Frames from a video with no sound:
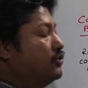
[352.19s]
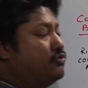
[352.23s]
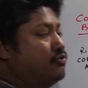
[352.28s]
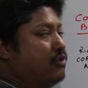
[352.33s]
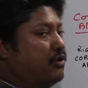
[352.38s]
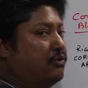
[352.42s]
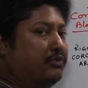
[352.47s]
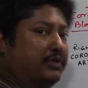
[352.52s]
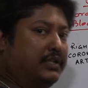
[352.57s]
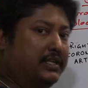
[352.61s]

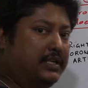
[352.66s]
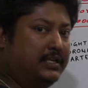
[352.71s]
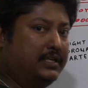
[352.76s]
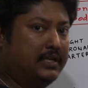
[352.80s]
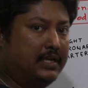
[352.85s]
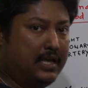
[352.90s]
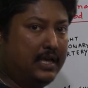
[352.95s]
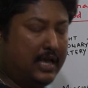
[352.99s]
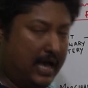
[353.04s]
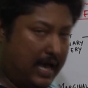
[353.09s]
throughout the
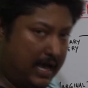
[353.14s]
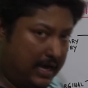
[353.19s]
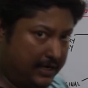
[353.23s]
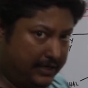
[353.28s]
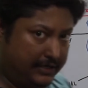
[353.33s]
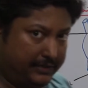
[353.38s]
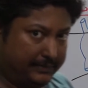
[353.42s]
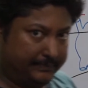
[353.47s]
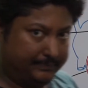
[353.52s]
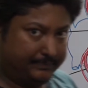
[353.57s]

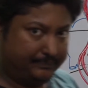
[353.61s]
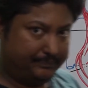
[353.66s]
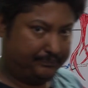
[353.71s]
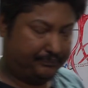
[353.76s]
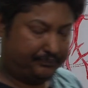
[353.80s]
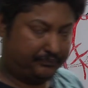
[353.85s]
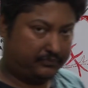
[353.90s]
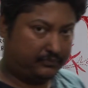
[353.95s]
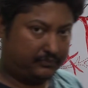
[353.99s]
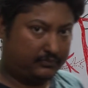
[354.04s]
heart.
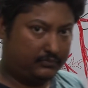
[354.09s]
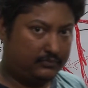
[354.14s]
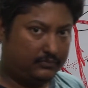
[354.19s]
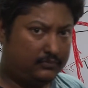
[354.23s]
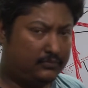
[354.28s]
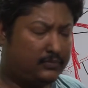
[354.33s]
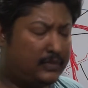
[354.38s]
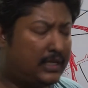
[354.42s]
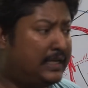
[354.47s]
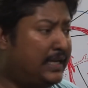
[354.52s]

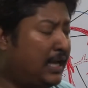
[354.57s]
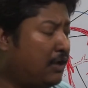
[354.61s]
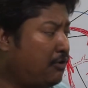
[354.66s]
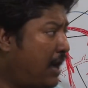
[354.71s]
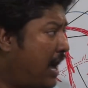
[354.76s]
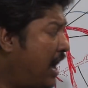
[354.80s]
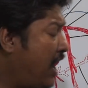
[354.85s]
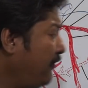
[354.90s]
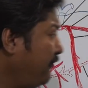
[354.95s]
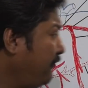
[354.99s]

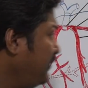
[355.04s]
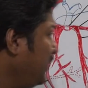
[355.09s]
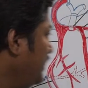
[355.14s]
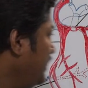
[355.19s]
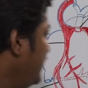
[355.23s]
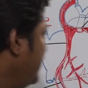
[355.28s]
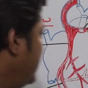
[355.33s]
Now, after the